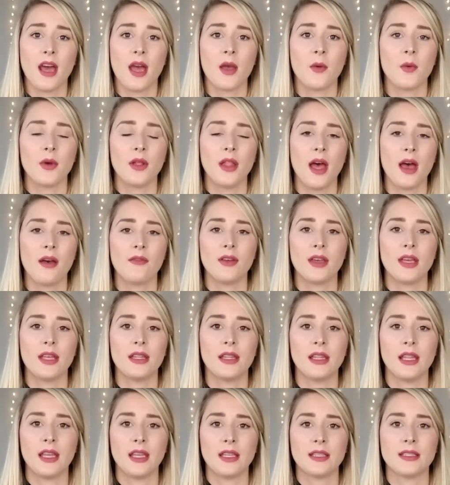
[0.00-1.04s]
I will have
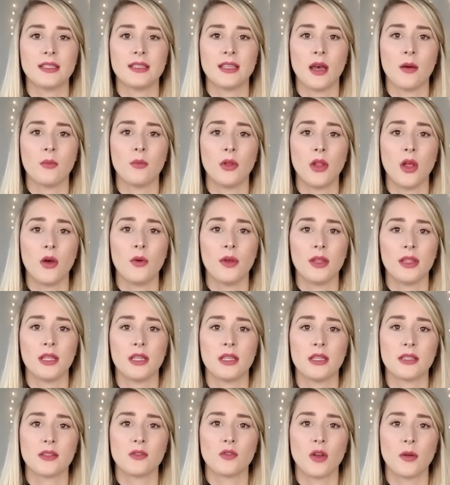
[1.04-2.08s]
it linked down below in the
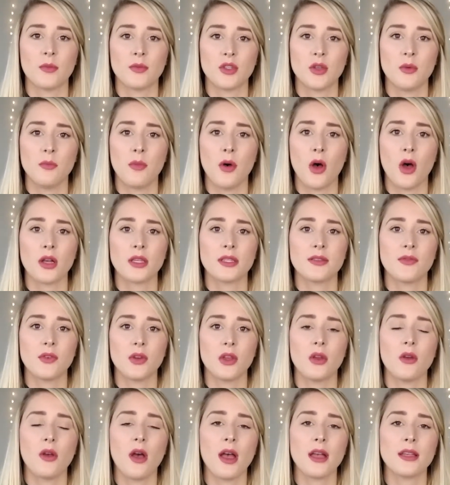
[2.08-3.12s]
description box for
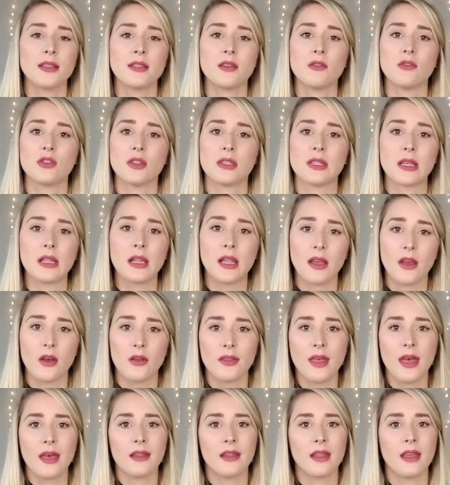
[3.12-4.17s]
you guys, so just click
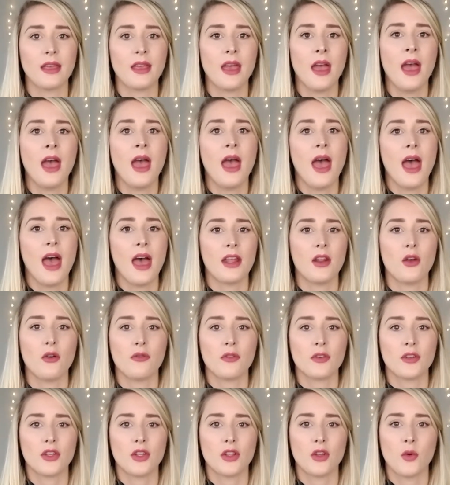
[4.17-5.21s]
on that link, head
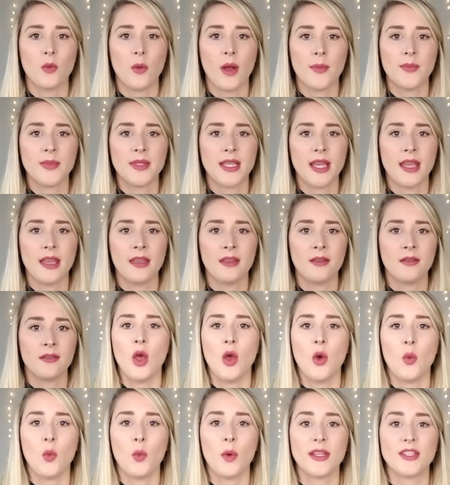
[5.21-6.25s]
over to their website,
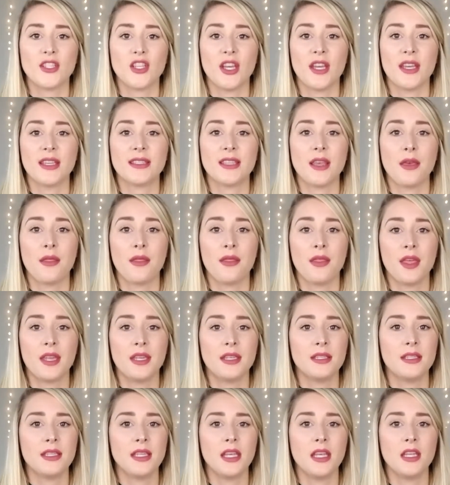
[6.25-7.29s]
which is
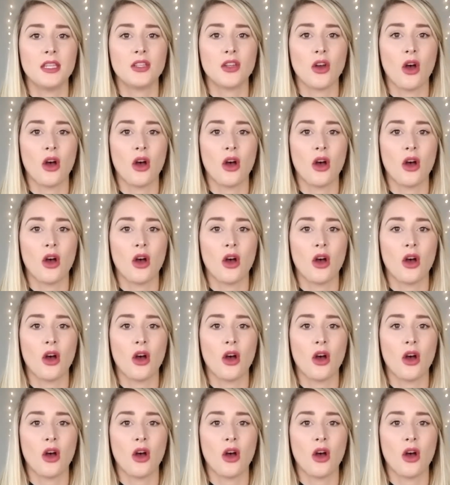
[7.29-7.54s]
thintea.com.au,